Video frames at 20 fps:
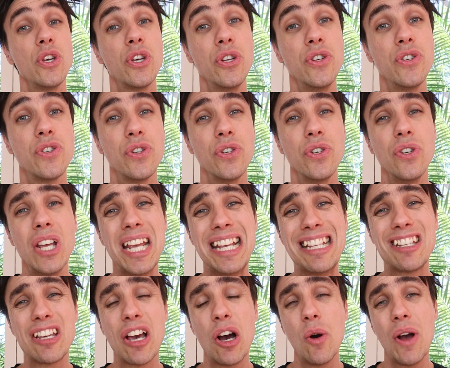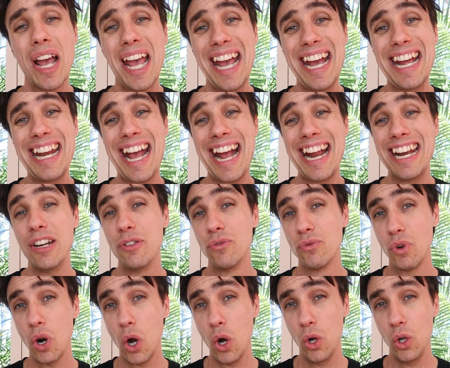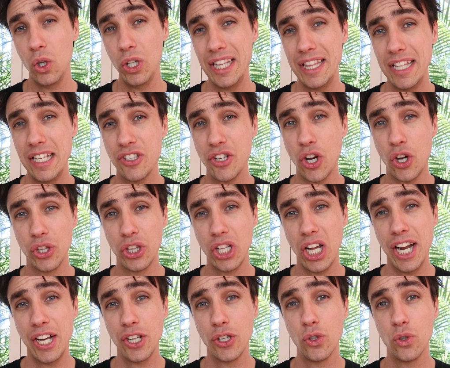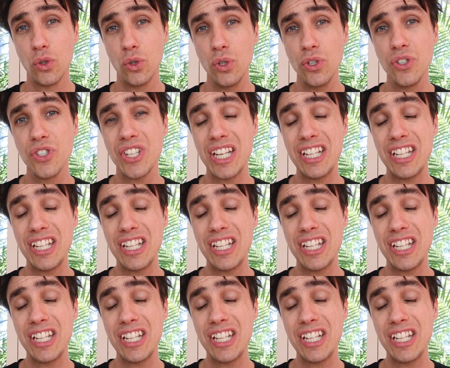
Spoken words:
you can do is go ahead and enroll in this online course.